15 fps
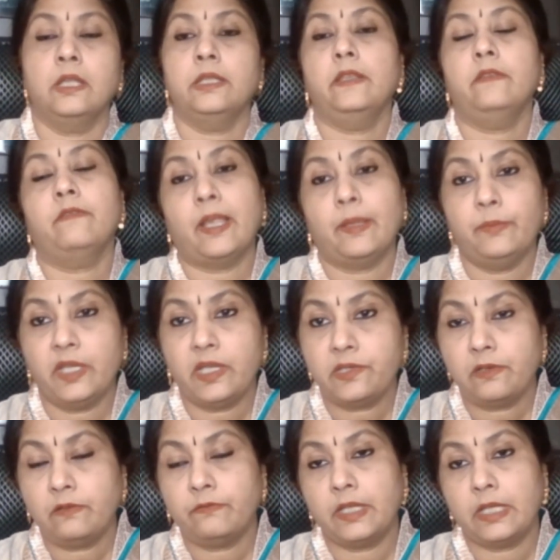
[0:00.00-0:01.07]
The
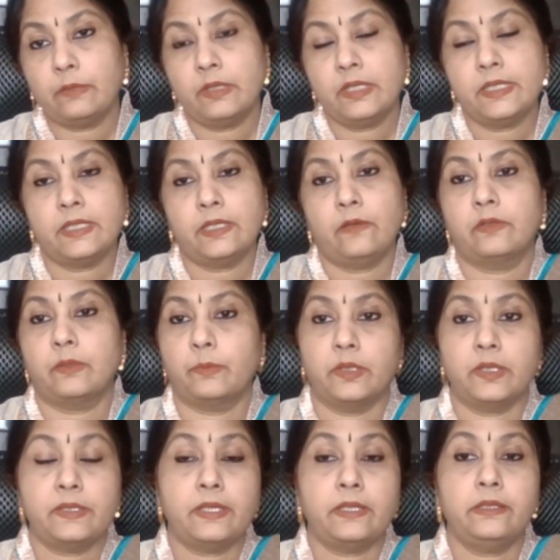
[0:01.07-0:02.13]
vibration frequency of the
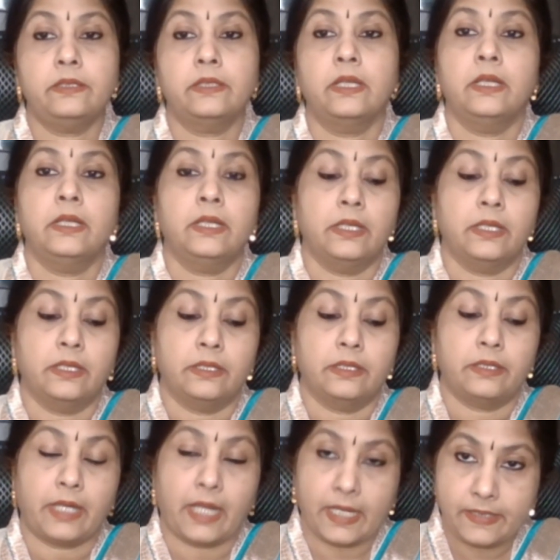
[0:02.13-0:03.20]
person
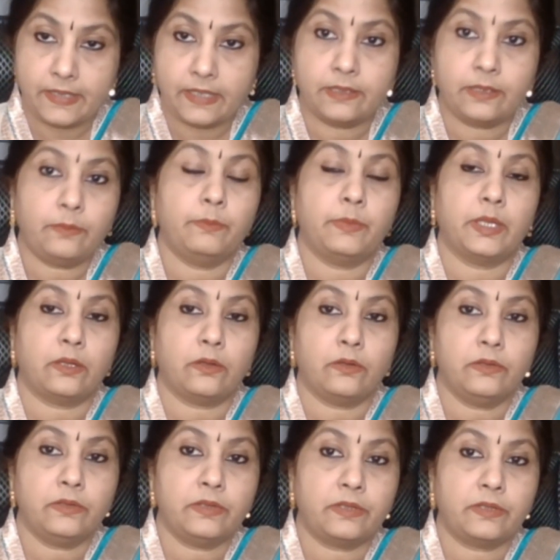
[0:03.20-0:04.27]
rises up
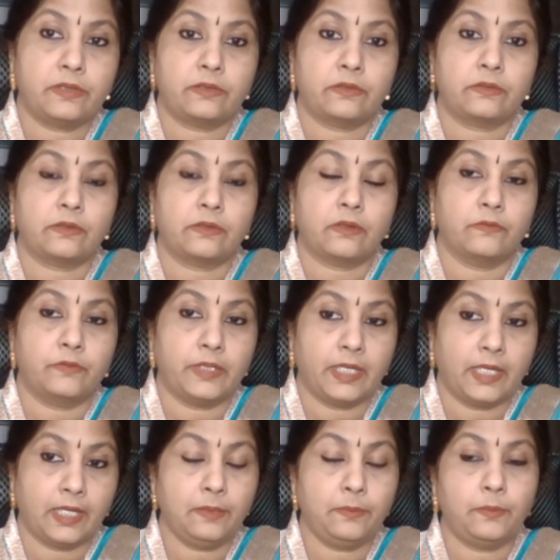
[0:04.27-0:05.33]
because of the
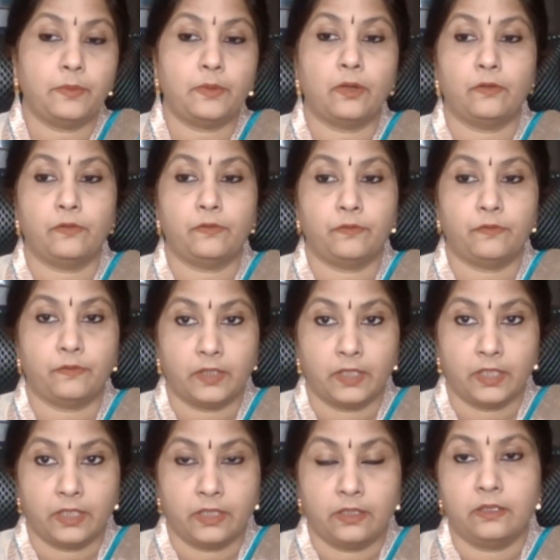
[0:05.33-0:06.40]
help of
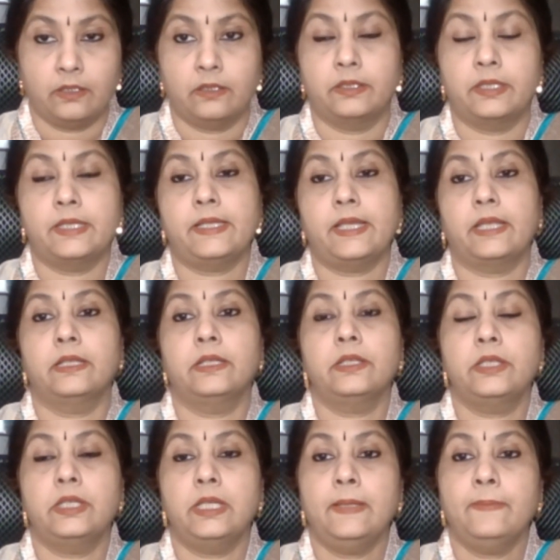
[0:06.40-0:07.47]
this
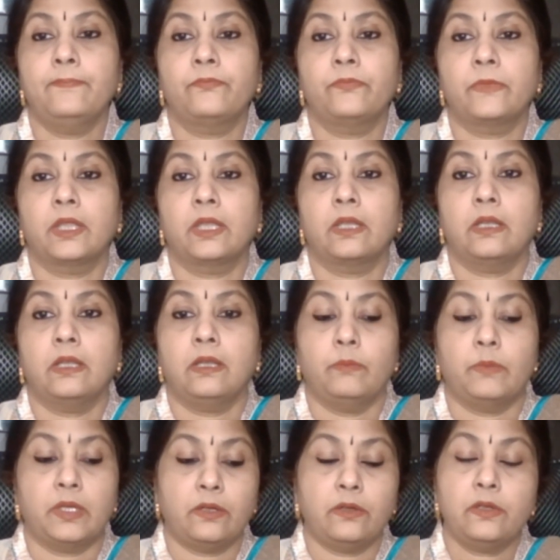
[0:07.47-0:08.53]
energy.
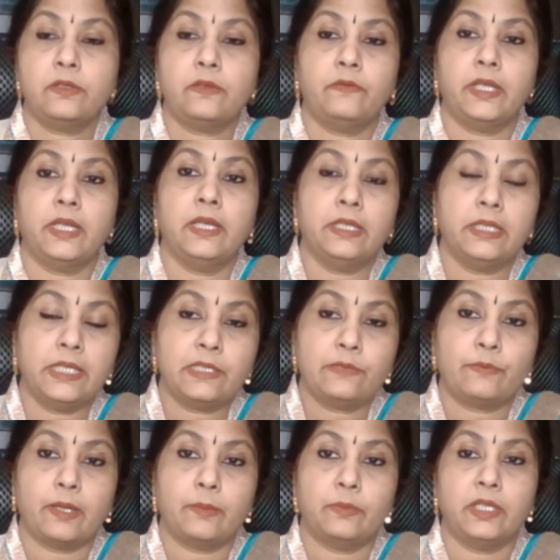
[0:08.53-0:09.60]
Because of the
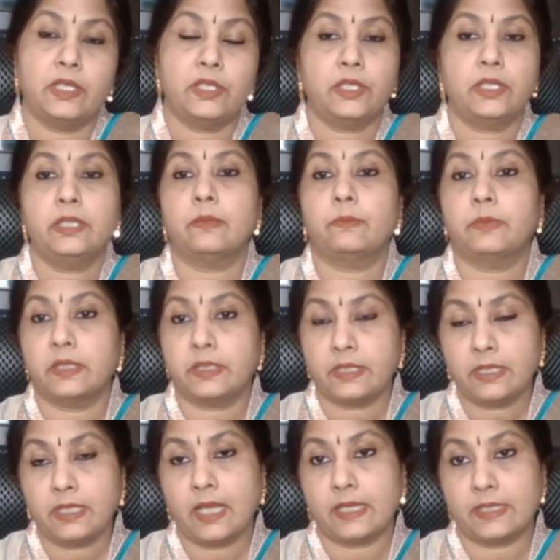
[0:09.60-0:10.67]
increased vibration, the
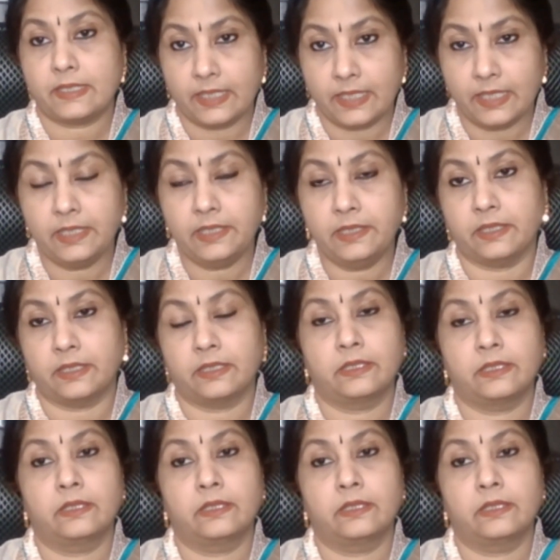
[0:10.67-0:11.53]
person has healed